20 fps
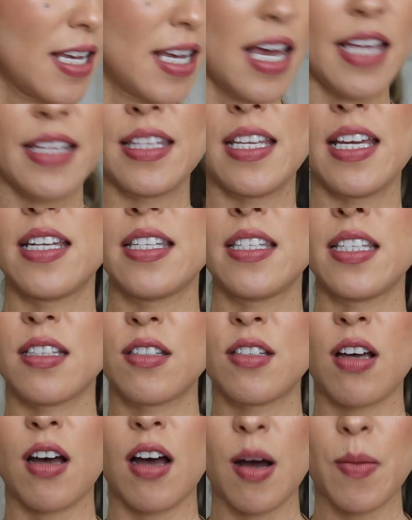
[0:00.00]
And then the
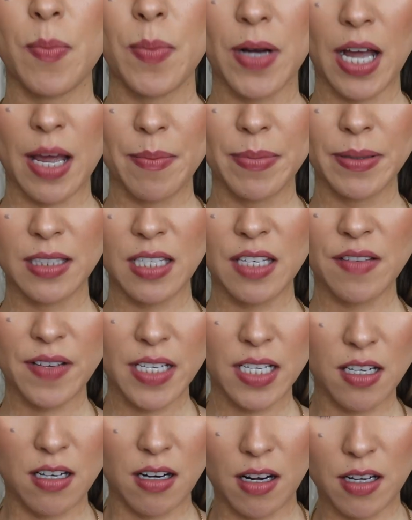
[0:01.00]
top, I believe
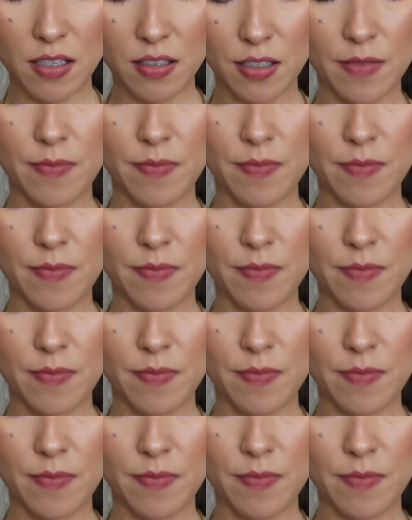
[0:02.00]
I got